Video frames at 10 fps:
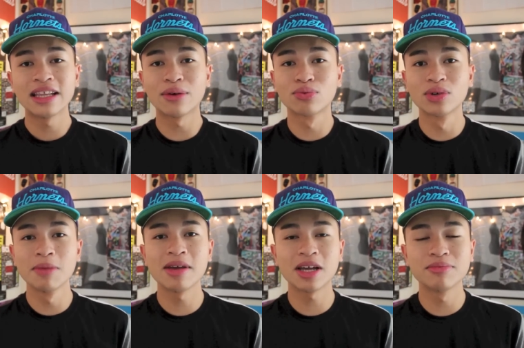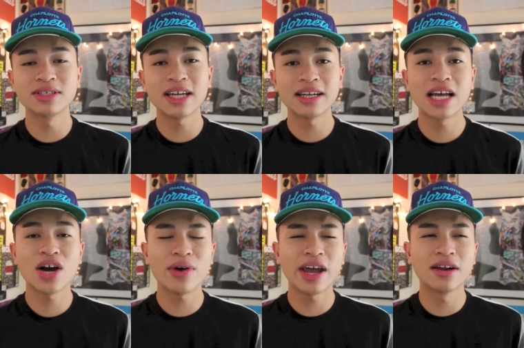that really make them stand
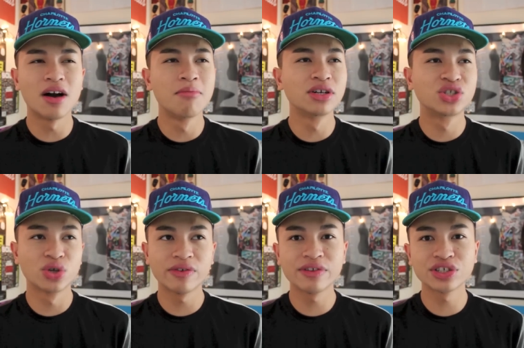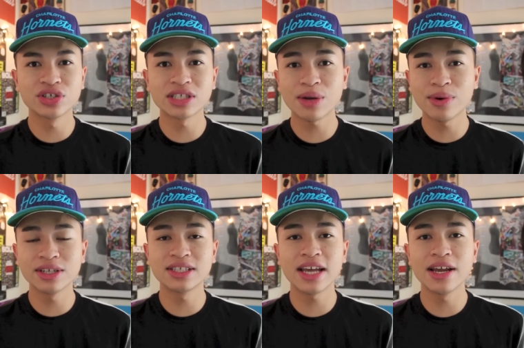out and a majority of their shirts i want
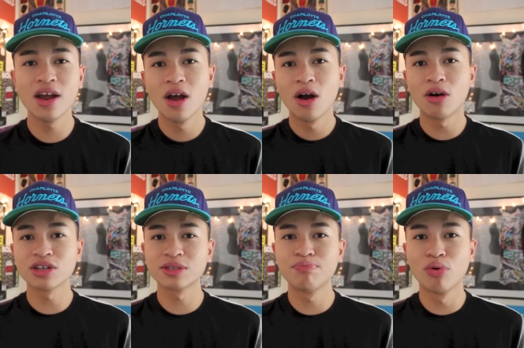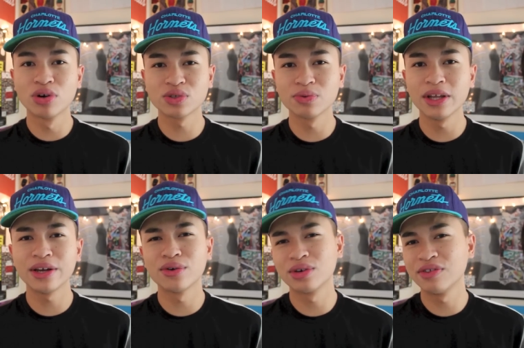to say are sports
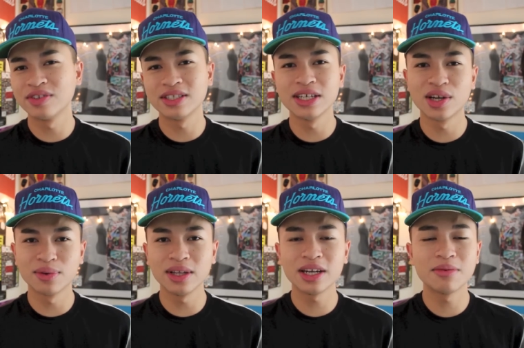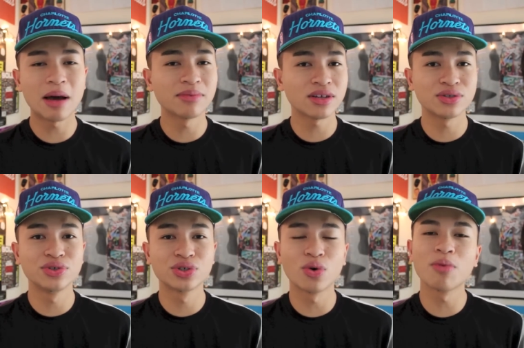related or even sneaker related i'm not too
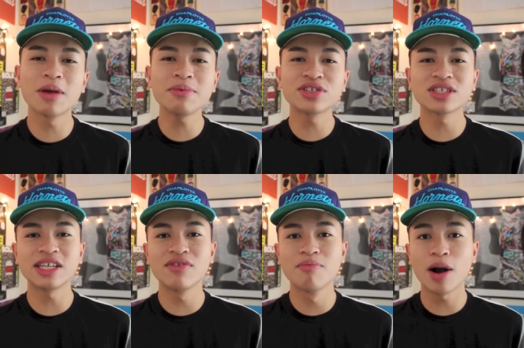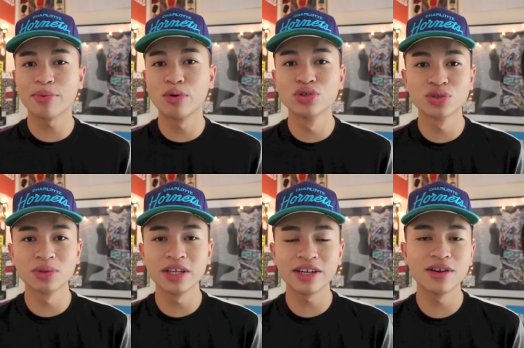sure or maybe just even pop culture
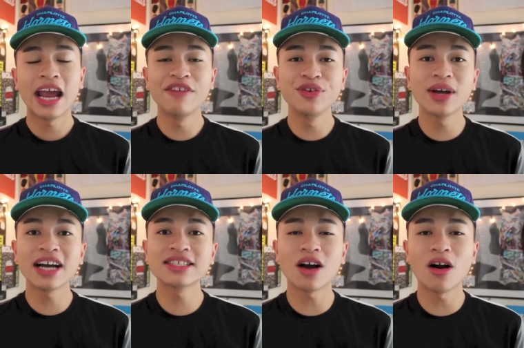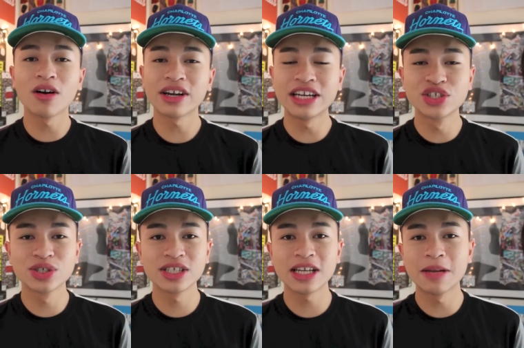related and if you guys are
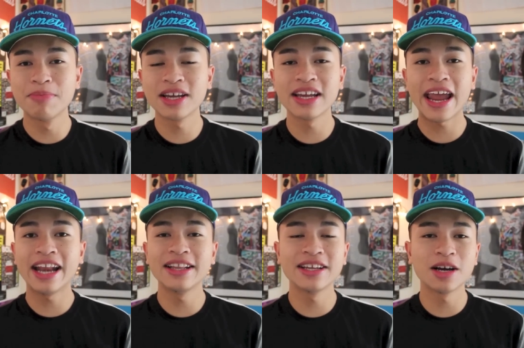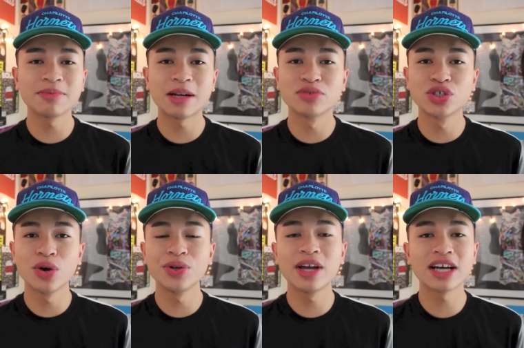interested in picking anything up that i'm
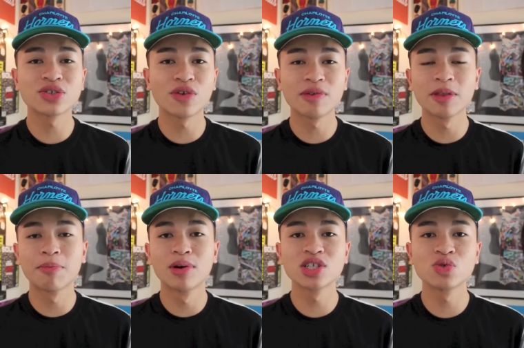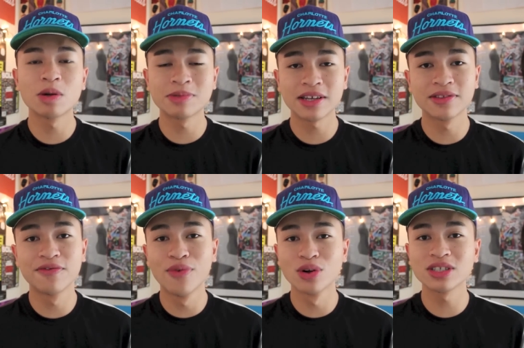showing you guys or from the person website
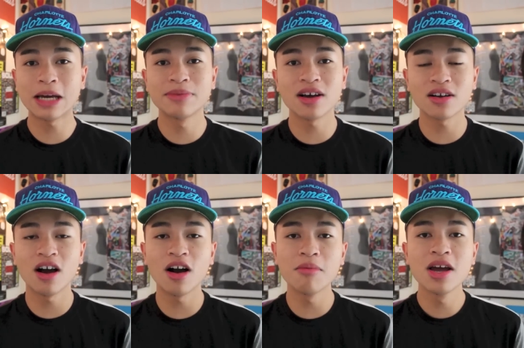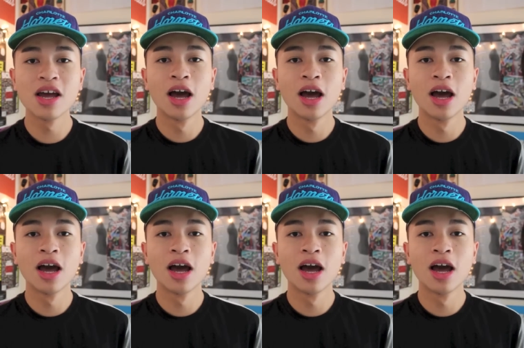theforestlab.com.